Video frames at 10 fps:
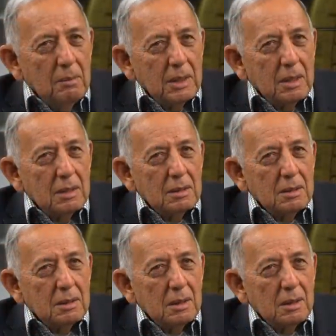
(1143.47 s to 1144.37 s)

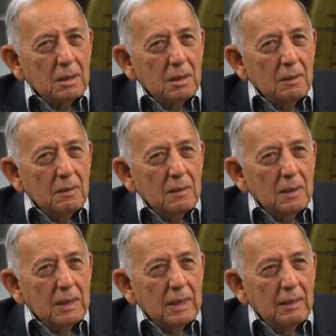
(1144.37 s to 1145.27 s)
because
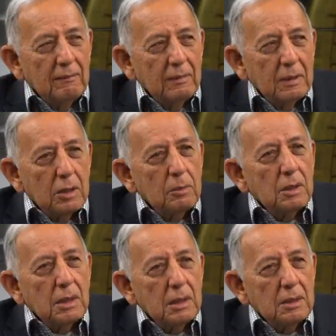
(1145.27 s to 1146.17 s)
they have
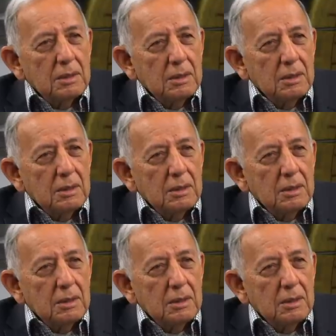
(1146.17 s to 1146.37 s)
accumulated